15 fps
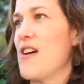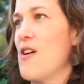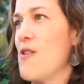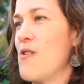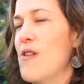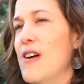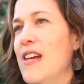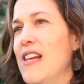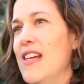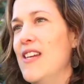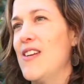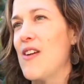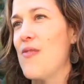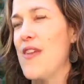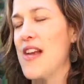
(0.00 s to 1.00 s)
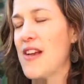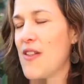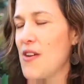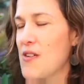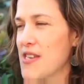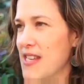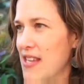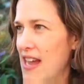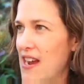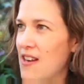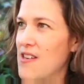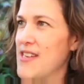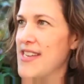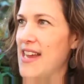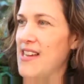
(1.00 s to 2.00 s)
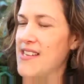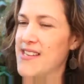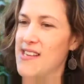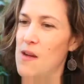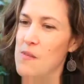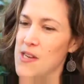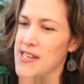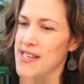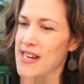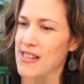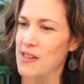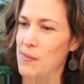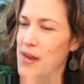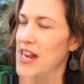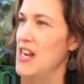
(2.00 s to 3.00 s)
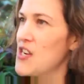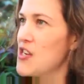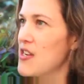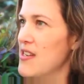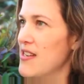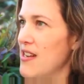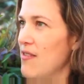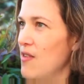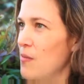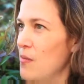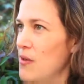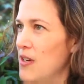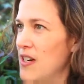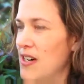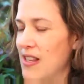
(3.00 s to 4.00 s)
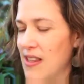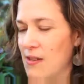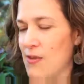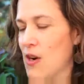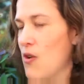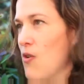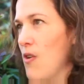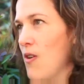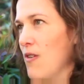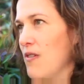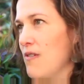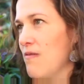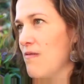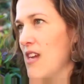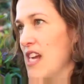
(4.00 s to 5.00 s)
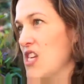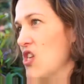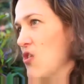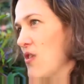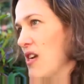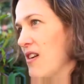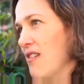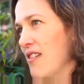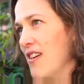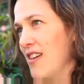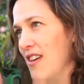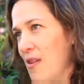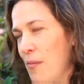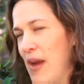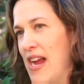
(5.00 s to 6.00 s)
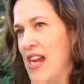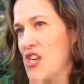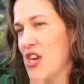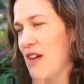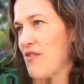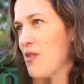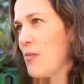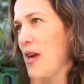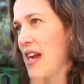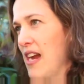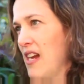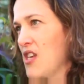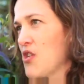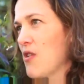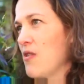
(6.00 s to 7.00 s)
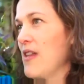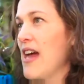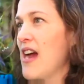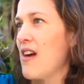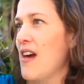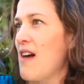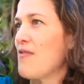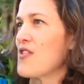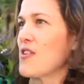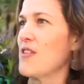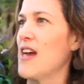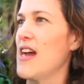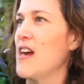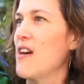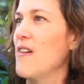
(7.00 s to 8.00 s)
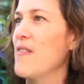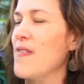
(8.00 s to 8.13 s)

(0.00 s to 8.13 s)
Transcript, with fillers: So you can think of those layers as almost like the pages of a book that record history, page after page or layer after layer.